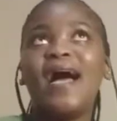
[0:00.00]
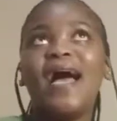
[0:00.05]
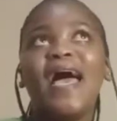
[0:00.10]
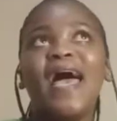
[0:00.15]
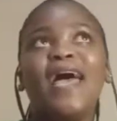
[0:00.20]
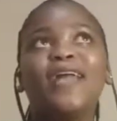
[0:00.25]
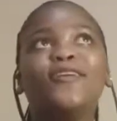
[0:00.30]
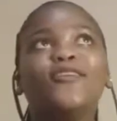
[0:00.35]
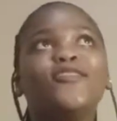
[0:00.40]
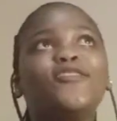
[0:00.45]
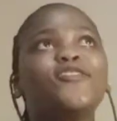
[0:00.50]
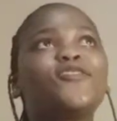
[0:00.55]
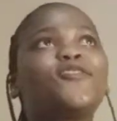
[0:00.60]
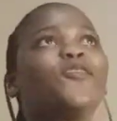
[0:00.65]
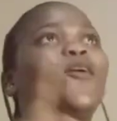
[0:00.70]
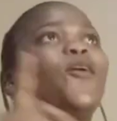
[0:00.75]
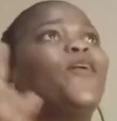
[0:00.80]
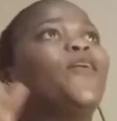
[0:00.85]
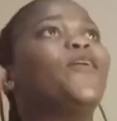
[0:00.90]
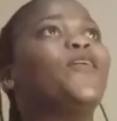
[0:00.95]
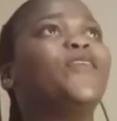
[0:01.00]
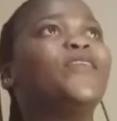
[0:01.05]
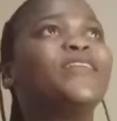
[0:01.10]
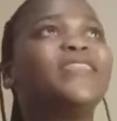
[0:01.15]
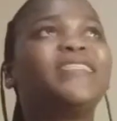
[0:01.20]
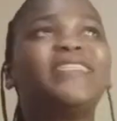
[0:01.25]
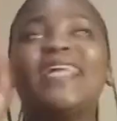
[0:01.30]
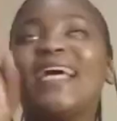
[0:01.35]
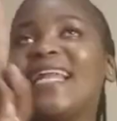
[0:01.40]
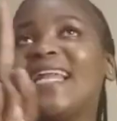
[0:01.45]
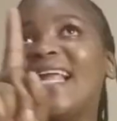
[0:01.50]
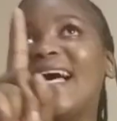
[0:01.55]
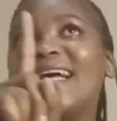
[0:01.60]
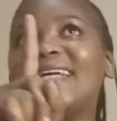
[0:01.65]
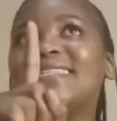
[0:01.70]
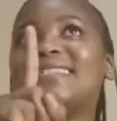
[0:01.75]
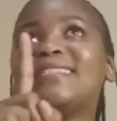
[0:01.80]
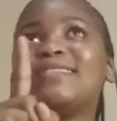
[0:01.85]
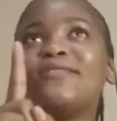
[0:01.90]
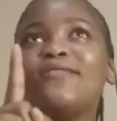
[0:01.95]
And also, the
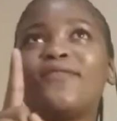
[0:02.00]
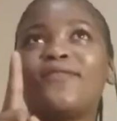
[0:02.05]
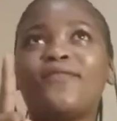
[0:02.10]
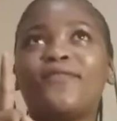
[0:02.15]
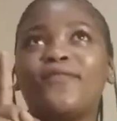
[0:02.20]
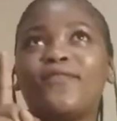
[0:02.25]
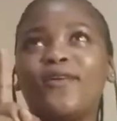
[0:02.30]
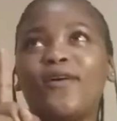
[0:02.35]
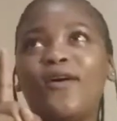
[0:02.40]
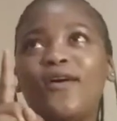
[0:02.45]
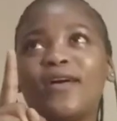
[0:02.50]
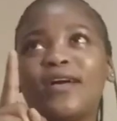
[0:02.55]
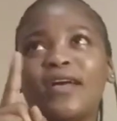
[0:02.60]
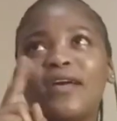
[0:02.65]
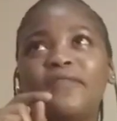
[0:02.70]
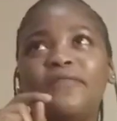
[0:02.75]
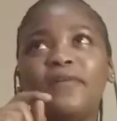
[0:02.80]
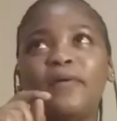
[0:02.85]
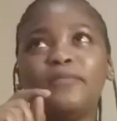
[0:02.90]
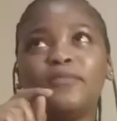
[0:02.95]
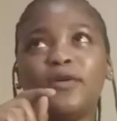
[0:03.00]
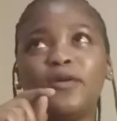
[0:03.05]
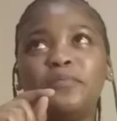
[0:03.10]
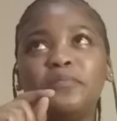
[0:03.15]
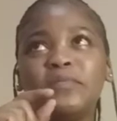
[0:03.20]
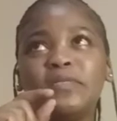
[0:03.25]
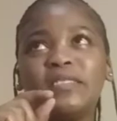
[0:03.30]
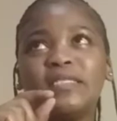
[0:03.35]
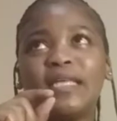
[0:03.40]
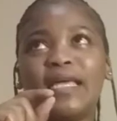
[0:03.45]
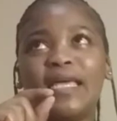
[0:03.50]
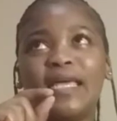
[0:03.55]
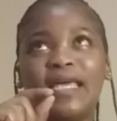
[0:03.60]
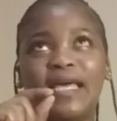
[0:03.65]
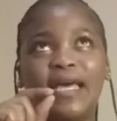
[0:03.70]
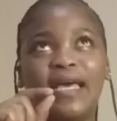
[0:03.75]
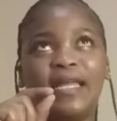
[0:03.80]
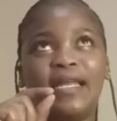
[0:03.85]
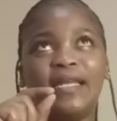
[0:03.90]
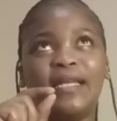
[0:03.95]
last vlog, if I'm not
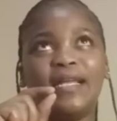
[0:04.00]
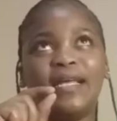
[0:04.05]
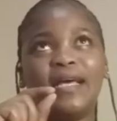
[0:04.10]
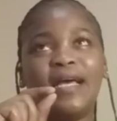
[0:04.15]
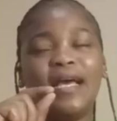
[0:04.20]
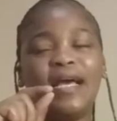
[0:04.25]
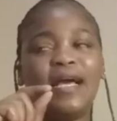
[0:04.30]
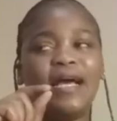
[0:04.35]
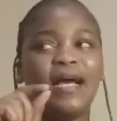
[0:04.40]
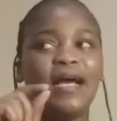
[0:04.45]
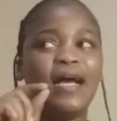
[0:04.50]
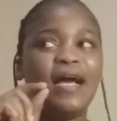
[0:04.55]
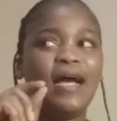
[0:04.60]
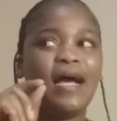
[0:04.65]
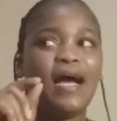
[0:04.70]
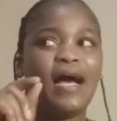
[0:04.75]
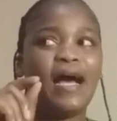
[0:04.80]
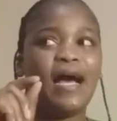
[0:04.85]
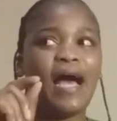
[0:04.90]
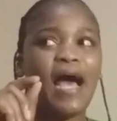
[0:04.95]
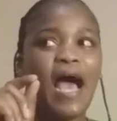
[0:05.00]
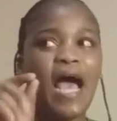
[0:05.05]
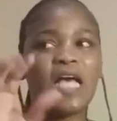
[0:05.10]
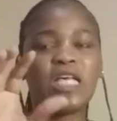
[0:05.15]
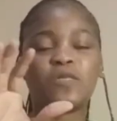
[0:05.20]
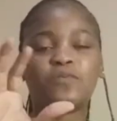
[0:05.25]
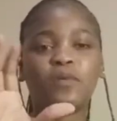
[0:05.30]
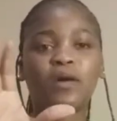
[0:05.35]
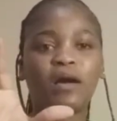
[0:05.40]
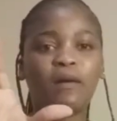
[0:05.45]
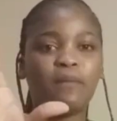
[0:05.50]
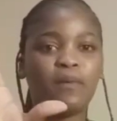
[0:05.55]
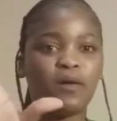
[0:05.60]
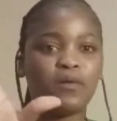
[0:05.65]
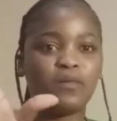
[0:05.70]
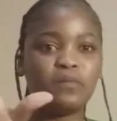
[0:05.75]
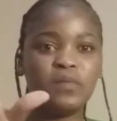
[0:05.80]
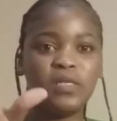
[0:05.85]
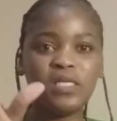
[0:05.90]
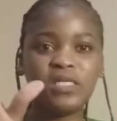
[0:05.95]
mistaken, I spoke
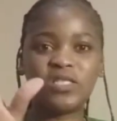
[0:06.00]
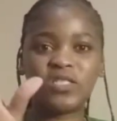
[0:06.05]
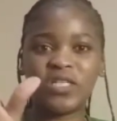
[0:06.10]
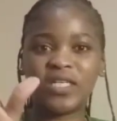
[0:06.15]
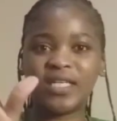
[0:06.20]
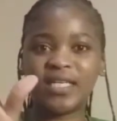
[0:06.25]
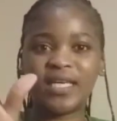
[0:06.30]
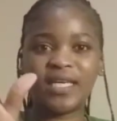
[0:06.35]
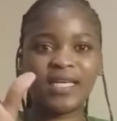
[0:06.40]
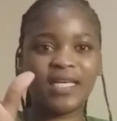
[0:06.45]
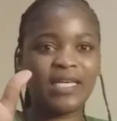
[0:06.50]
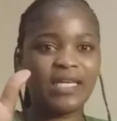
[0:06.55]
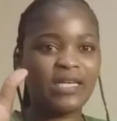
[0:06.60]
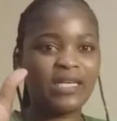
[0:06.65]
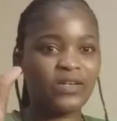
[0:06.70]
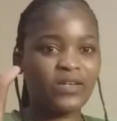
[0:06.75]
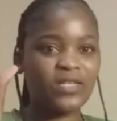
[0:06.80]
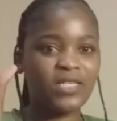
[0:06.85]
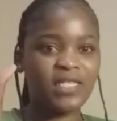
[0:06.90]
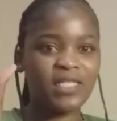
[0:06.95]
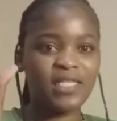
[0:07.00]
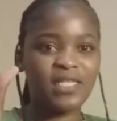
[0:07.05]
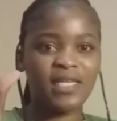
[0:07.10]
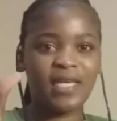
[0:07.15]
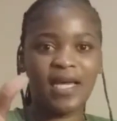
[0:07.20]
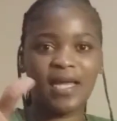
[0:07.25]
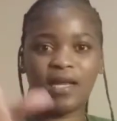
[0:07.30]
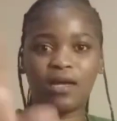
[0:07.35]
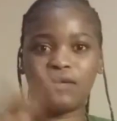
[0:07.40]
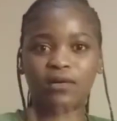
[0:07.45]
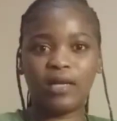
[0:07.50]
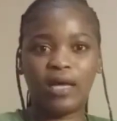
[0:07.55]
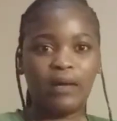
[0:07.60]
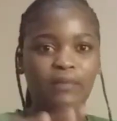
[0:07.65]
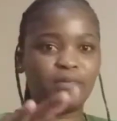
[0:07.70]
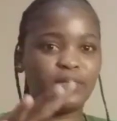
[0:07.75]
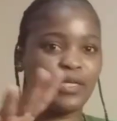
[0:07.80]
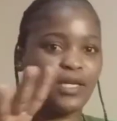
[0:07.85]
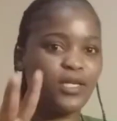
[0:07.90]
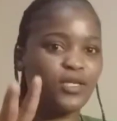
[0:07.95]
about me drinking a green tea, and I will
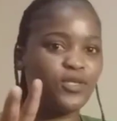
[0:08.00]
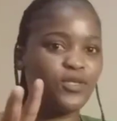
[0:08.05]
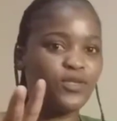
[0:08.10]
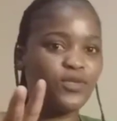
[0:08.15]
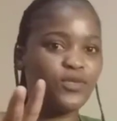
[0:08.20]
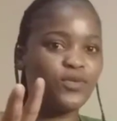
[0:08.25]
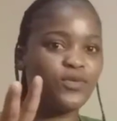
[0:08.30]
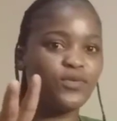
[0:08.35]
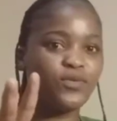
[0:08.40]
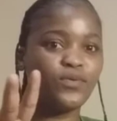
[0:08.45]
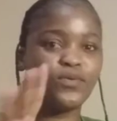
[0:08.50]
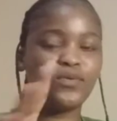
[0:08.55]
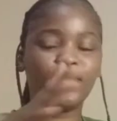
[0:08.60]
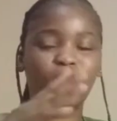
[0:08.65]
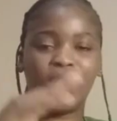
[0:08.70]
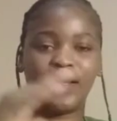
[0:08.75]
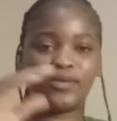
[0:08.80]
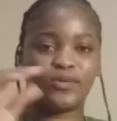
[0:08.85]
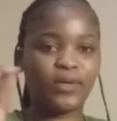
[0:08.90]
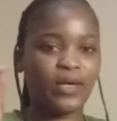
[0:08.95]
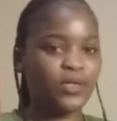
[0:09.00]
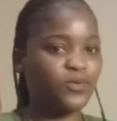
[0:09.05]
update you what.